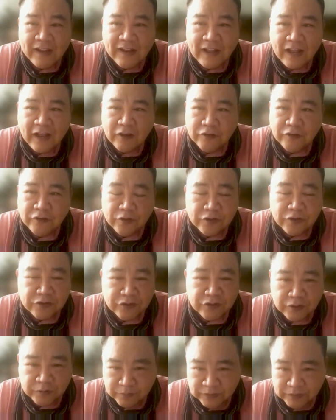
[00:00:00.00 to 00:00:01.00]
And how you
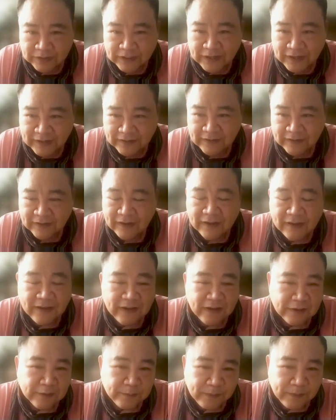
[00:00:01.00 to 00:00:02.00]
interpret that is